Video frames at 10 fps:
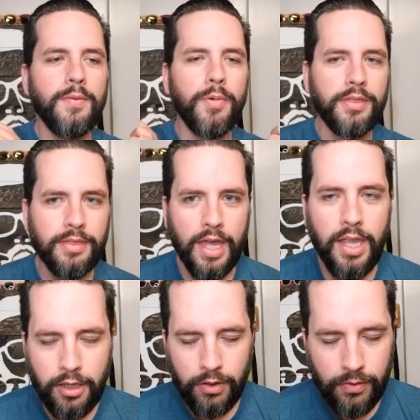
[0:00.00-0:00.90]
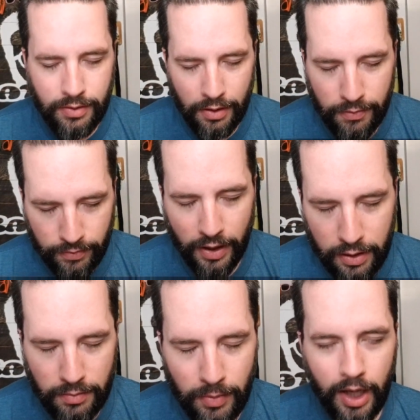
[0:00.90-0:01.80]
But thank you so
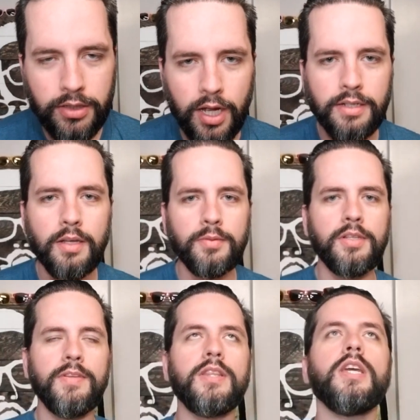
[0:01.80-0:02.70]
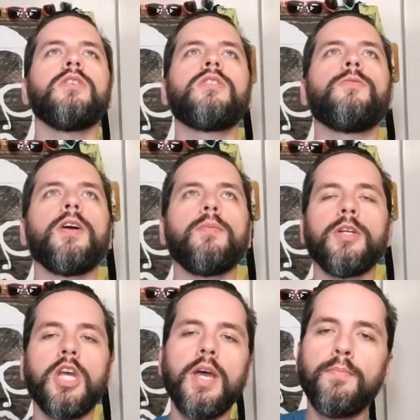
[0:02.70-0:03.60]
fucking much, iDubsTV. Thank you so fucking much.